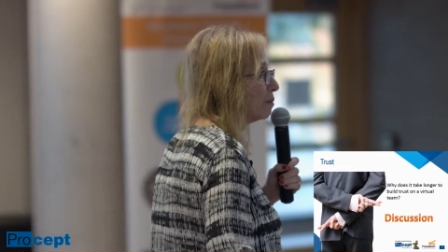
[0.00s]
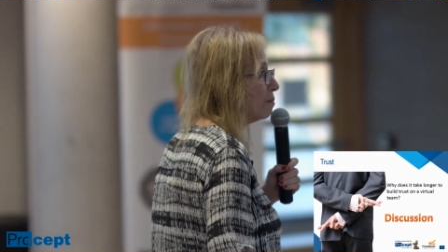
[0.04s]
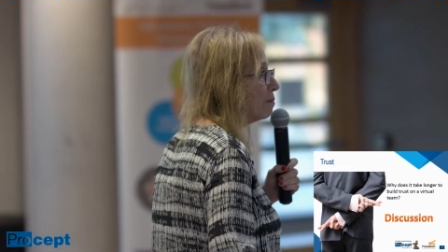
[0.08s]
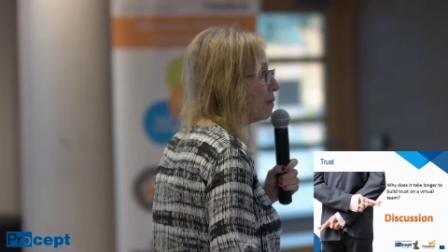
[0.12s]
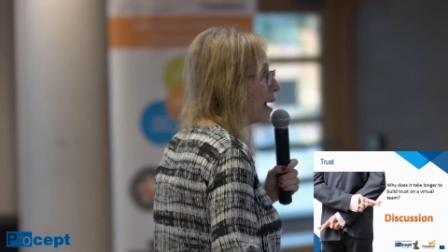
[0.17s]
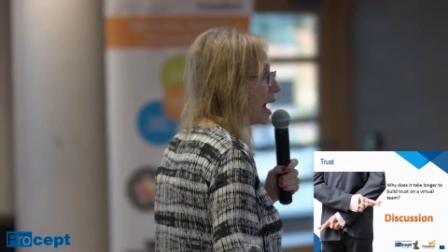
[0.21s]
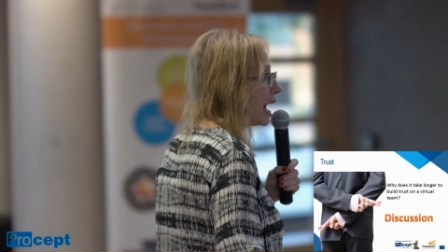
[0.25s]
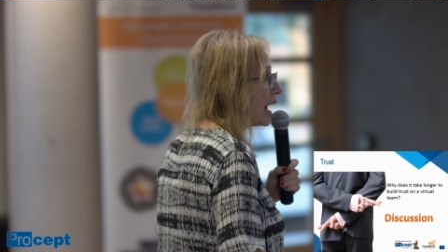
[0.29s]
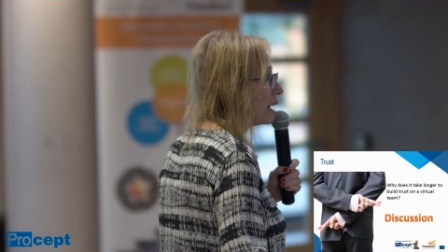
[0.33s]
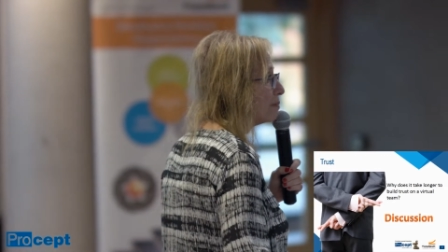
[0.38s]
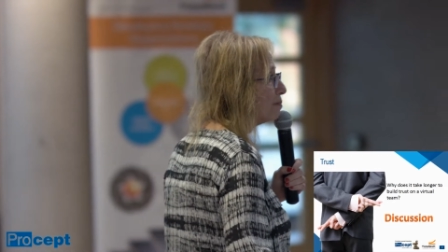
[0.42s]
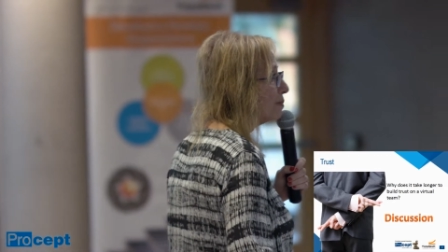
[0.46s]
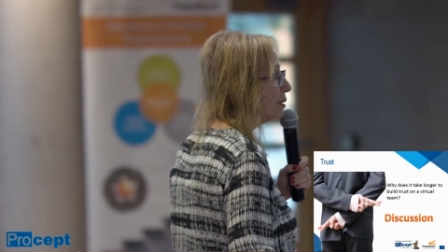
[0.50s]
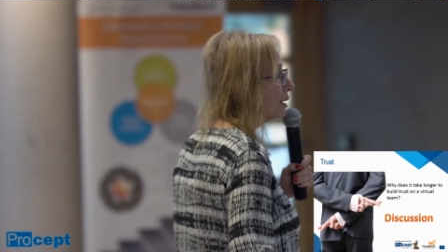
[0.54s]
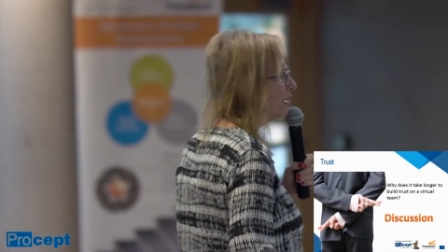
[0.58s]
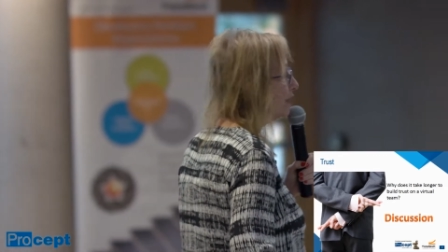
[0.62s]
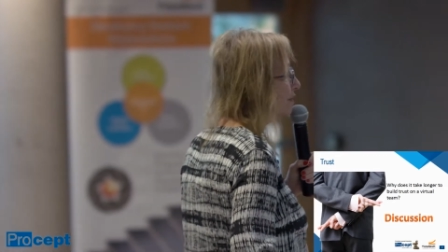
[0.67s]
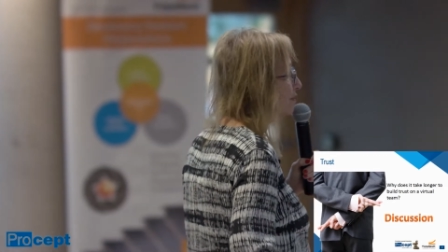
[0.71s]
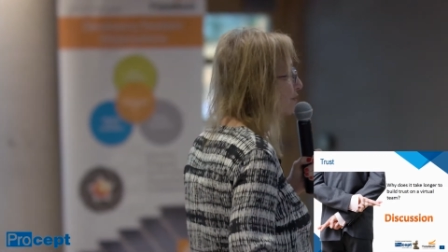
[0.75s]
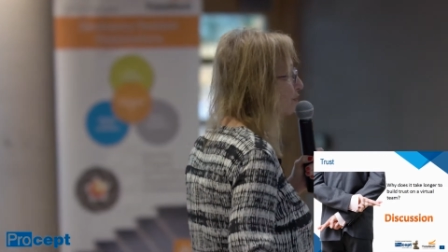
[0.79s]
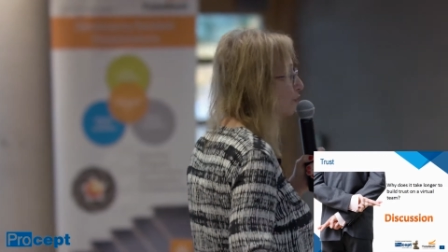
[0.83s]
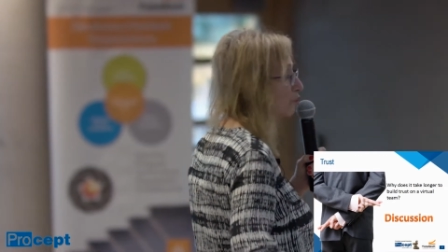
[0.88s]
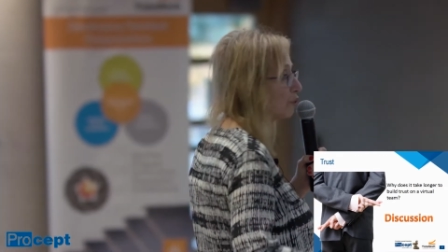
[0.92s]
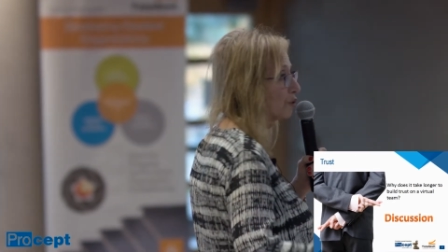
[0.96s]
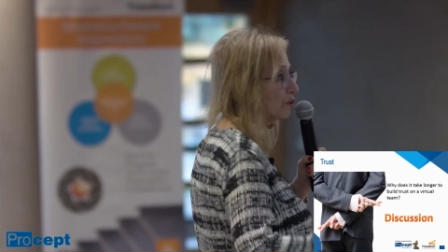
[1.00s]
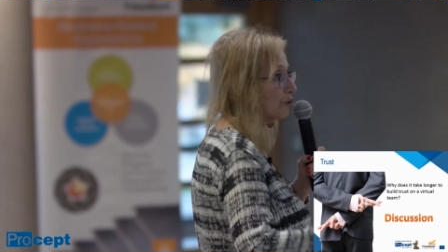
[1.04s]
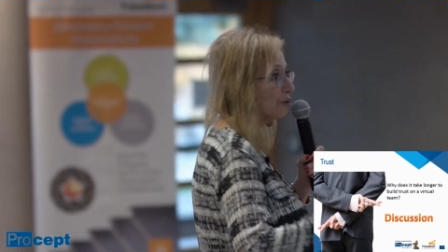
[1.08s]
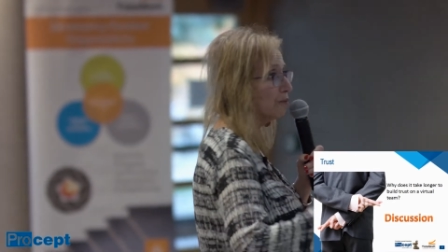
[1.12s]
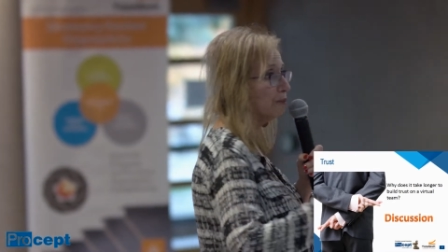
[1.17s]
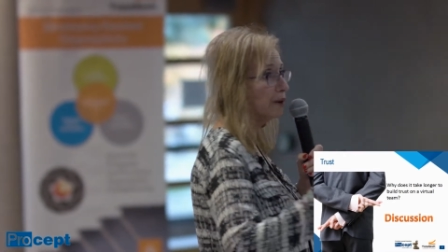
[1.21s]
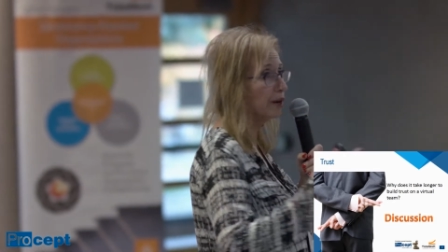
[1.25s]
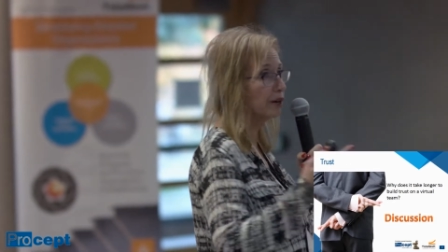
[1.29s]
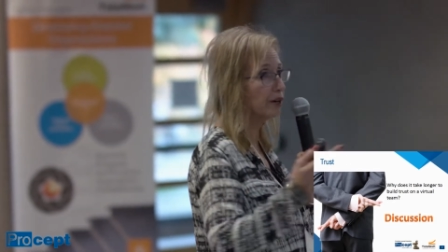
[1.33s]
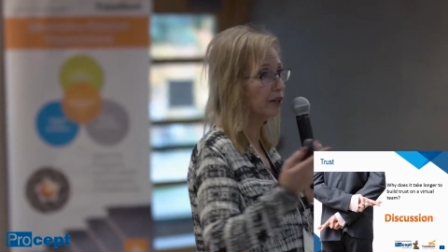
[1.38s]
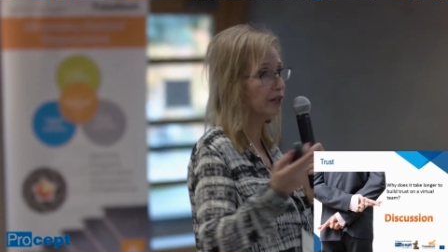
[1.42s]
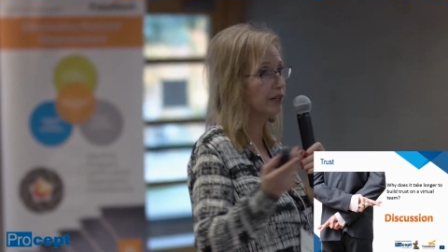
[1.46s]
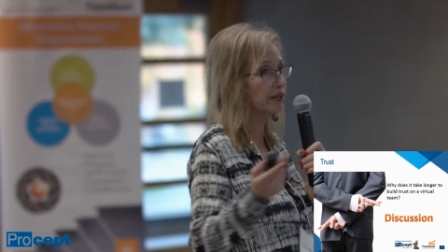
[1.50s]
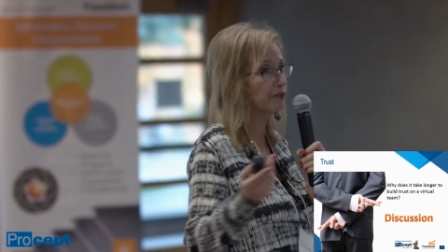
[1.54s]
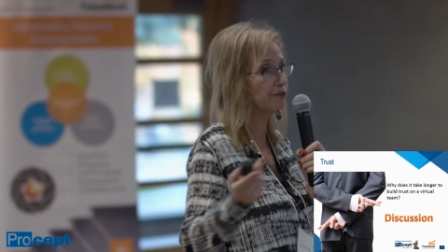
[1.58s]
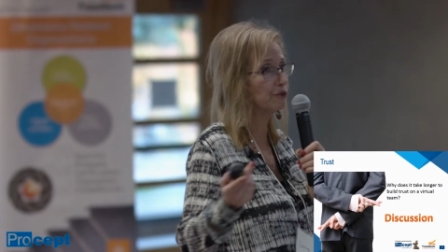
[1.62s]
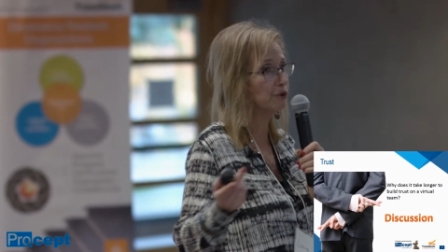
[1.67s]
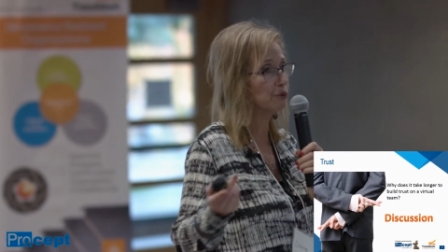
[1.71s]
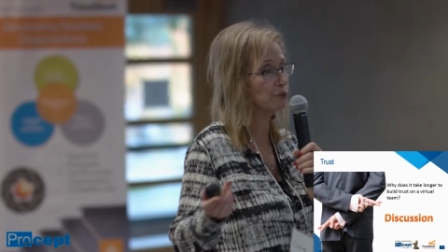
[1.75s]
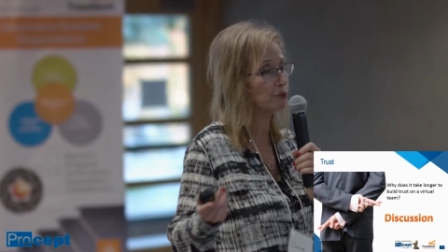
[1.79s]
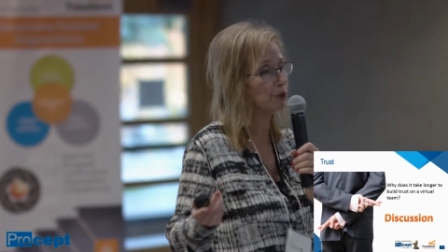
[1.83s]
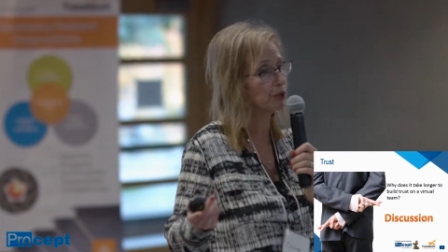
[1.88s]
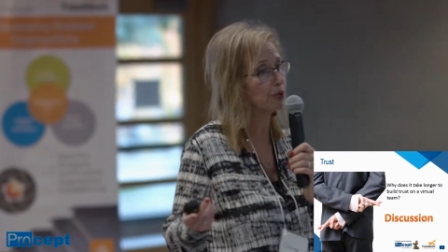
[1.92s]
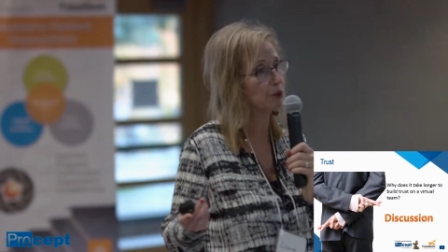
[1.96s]
a map of North America if
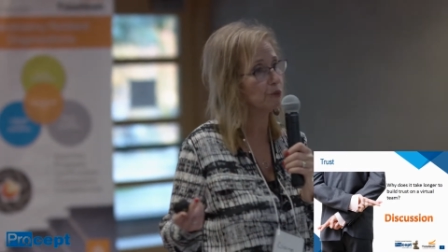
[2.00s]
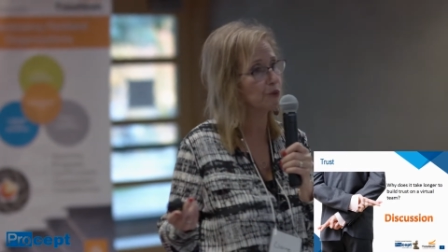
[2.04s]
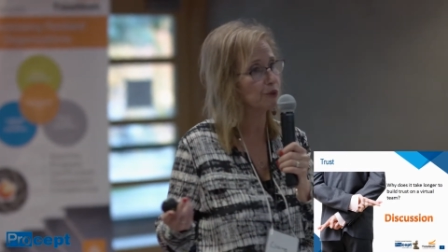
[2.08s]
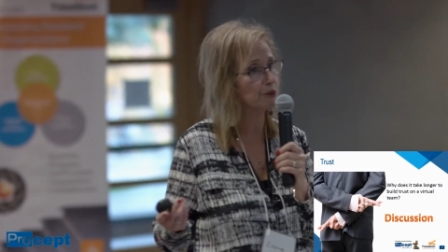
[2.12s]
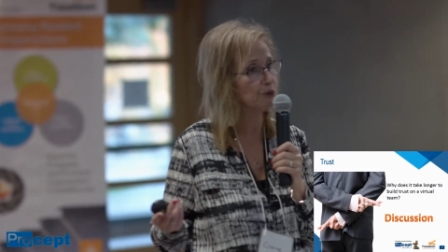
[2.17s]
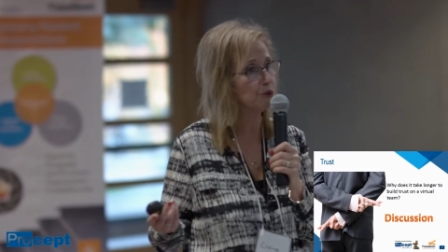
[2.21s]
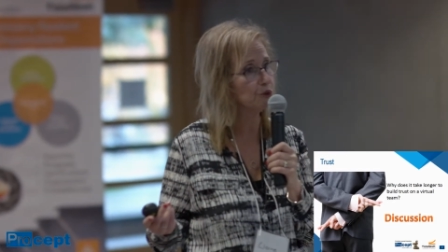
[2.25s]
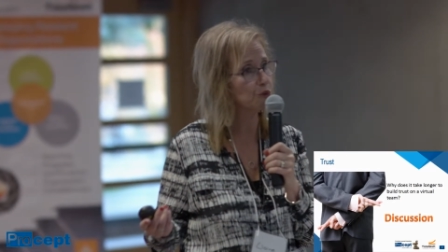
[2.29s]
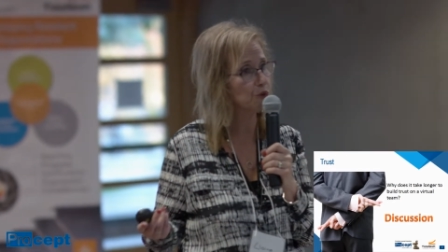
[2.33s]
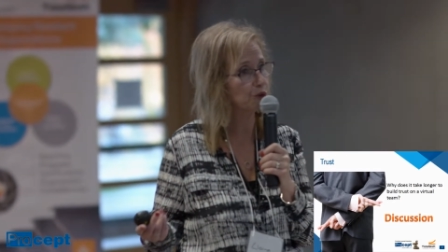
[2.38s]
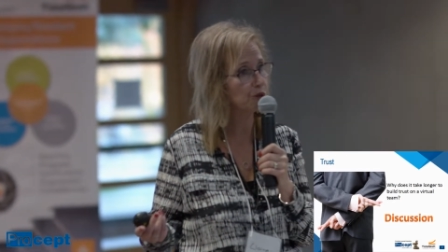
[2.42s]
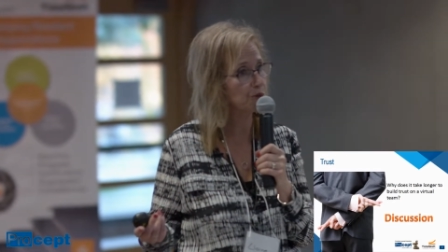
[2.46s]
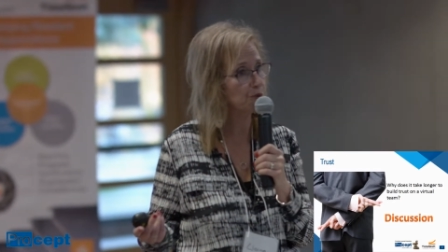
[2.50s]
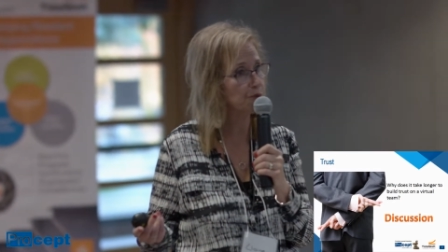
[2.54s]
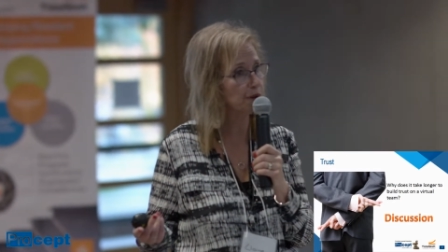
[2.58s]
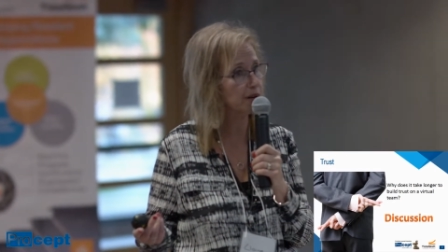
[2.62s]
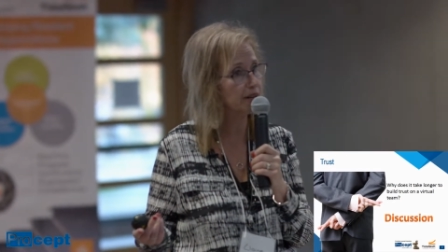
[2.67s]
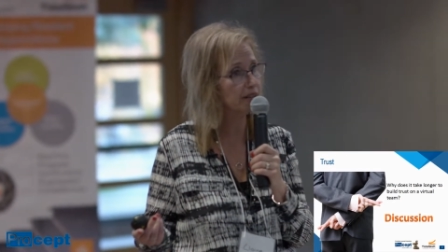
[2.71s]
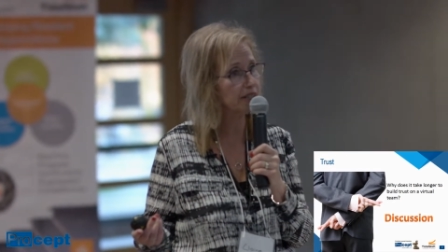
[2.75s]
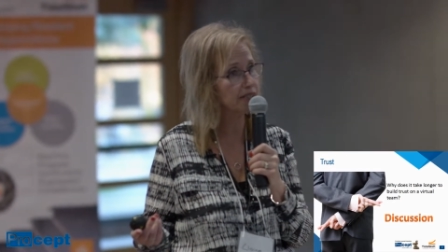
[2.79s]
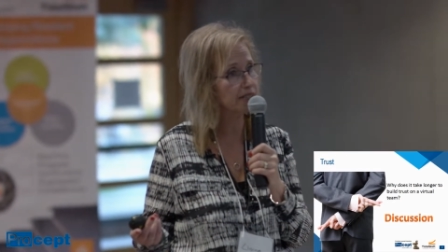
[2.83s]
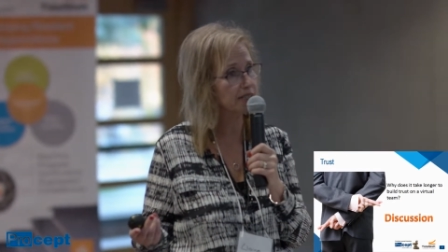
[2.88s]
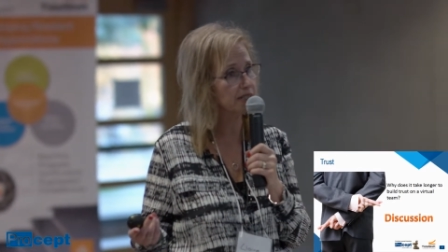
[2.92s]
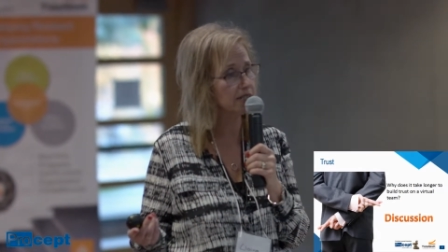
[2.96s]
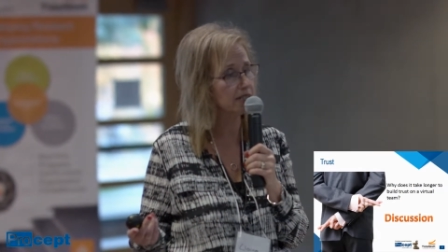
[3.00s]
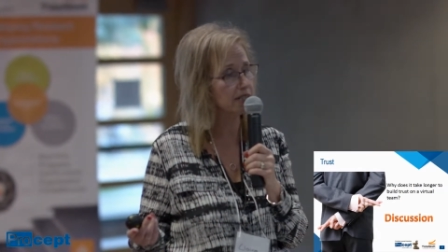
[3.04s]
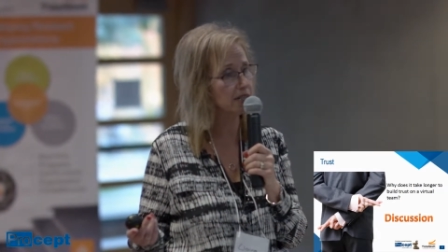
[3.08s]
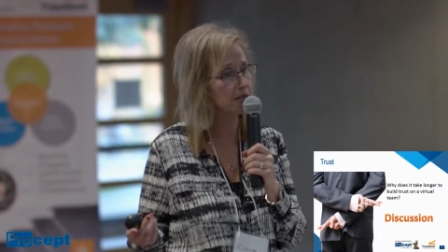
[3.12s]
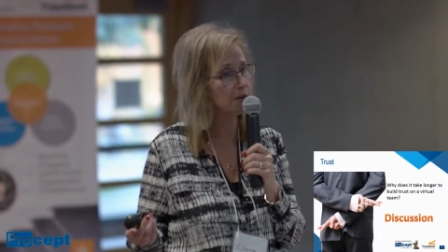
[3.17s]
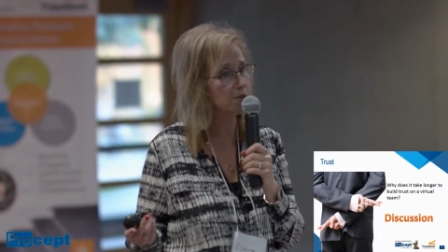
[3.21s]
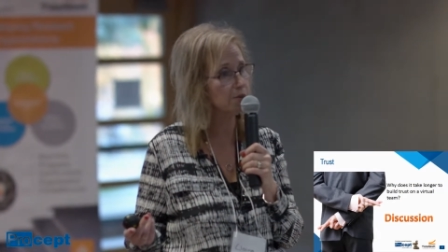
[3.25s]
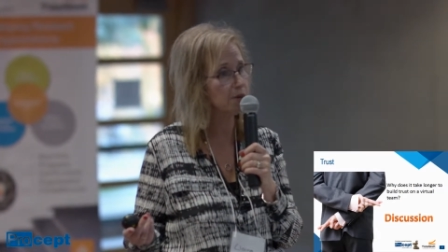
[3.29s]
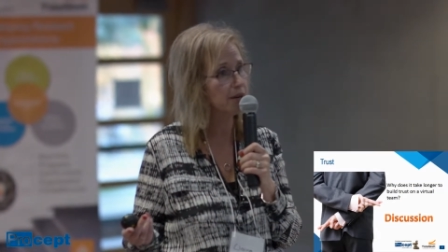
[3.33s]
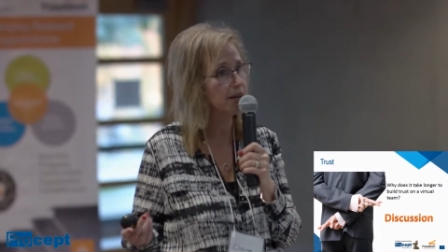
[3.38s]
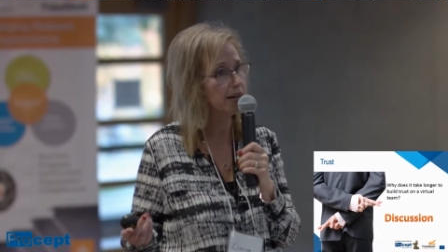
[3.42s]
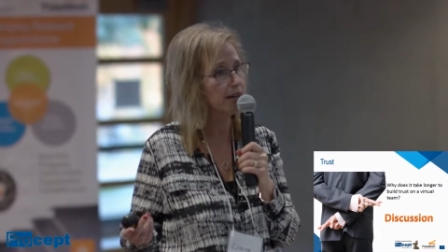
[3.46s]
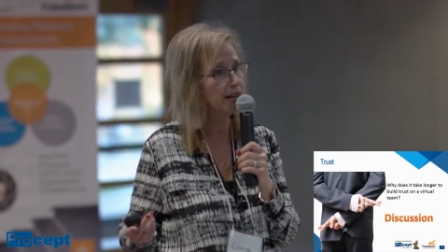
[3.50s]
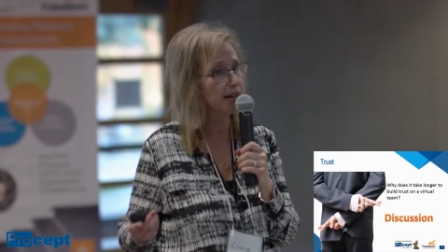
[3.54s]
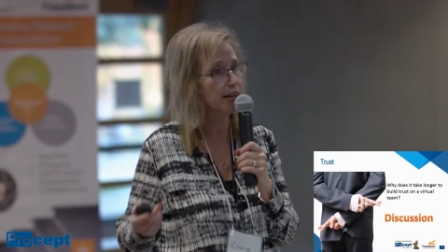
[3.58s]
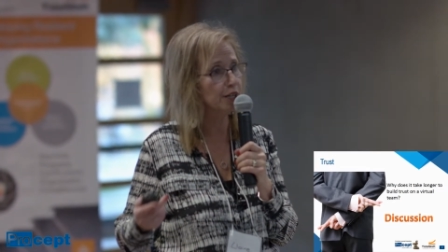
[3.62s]
you're working with a North American team